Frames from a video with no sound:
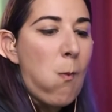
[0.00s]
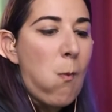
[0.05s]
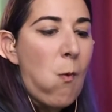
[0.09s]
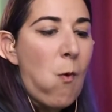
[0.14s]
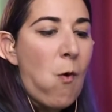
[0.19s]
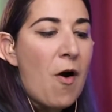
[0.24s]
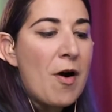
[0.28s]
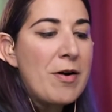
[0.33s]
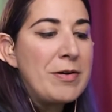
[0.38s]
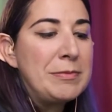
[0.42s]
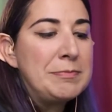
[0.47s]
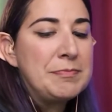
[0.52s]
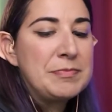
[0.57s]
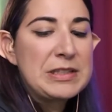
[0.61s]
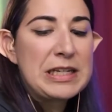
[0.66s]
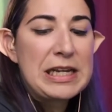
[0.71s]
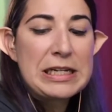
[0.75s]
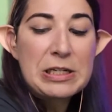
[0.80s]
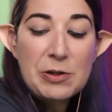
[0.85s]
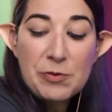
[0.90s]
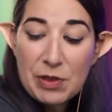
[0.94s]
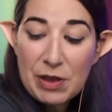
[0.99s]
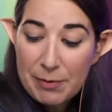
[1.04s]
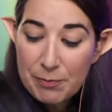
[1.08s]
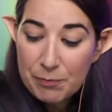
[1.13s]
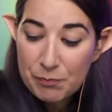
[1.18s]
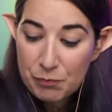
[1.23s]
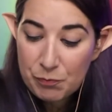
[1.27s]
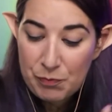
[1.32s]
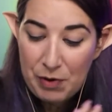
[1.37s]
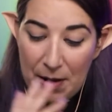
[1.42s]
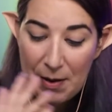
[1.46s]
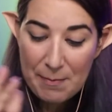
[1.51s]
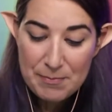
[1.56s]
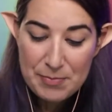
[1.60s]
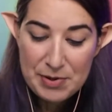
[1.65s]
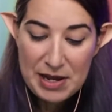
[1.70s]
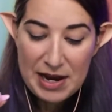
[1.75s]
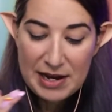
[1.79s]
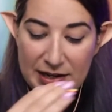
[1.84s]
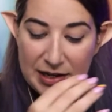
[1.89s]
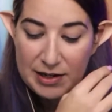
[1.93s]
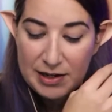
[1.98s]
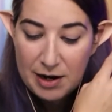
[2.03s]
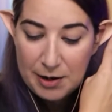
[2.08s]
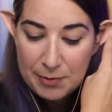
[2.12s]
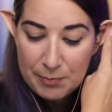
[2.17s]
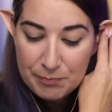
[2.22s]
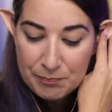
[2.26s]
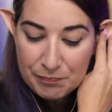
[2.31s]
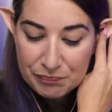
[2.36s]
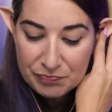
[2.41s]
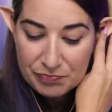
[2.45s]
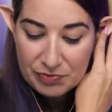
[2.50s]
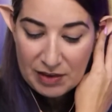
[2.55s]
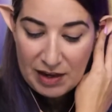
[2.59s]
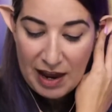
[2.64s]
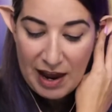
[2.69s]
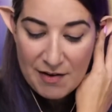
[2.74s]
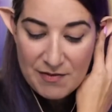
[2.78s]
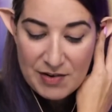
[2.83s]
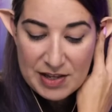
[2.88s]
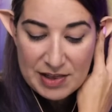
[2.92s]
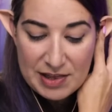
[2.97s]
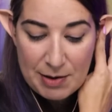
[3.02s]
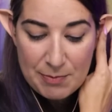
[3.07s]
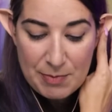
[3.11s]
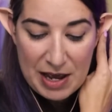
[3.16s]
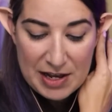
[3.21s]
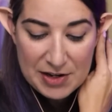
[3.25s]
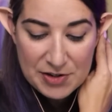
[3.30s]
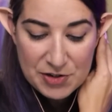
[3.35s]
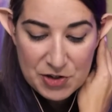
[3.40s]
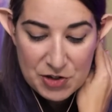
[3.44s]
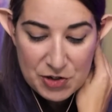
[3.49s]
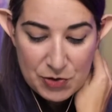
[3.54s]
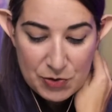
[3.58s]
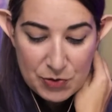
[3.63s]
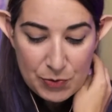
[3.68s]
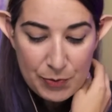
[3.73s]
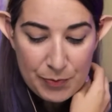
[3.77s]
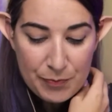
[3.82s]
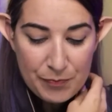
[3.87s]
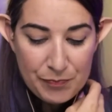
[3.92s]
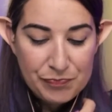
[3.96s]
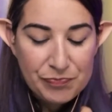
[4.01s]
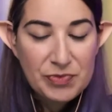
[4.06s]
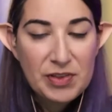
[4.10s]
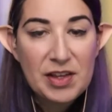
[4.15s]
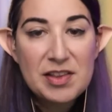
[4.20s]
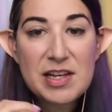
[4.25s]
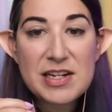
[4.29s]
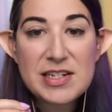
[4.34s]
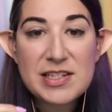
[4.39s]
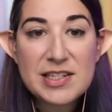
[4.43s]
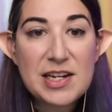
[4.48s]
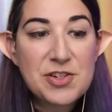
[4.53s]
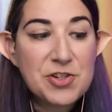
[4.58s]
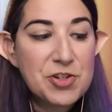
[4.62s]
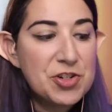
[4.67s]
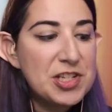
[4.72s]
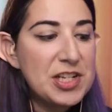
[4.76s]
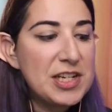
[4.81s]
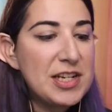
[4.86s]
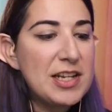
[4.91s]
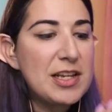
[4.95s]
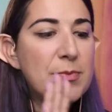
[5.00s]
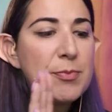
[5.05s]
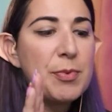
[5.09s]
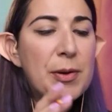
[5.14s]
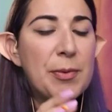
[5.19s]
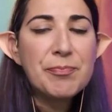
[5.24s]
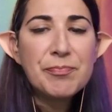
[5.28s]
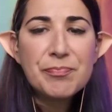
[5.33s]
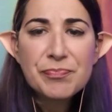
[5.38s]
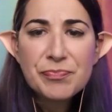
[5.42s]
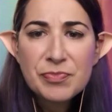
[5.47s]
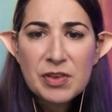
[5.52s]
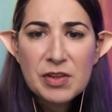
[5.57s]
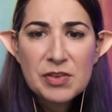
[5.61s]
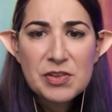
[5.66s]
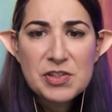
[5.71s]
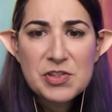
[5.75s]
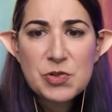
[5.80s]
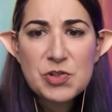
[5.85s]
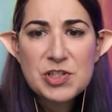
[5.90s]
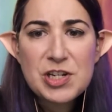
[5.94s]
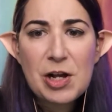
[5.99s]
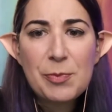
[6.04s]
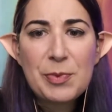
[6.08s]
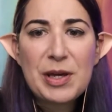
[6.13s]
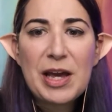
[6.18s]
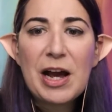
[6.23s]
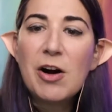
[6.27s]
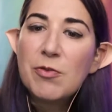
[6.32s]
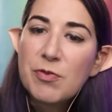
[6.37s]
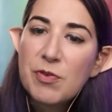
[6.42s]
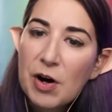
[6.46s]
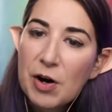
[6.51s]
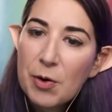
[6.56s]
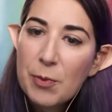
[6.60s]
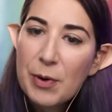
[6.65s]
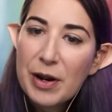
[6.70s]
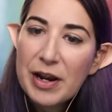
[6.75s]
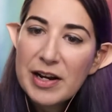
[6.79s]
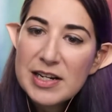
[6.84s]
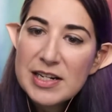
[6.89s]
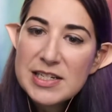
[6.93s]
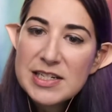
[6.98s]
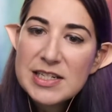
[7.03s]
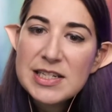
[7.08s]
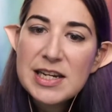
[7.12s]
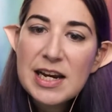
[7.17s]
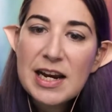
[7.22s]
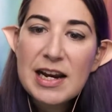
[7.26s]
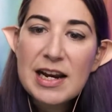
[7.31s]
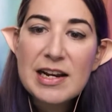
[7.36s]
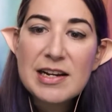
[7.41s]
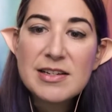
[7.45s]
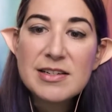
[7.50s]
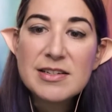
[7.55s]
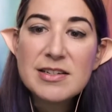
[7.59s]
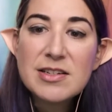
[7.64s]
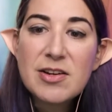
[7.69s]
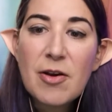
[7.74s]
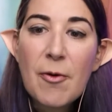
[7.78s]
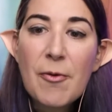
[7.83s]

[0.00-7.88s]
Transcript: I know that I'm planning on having them head to that center city, but this will tell me how far away it is and